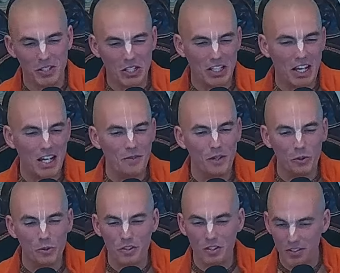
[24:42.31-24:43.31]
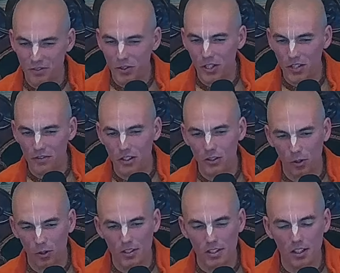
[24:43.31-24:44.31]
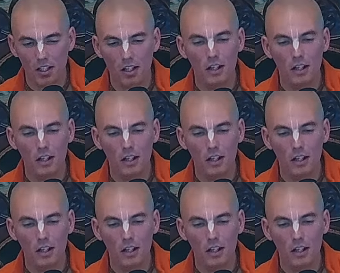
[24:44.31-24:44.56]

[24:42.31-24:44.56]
he says, anyone who's a devotee of the Lord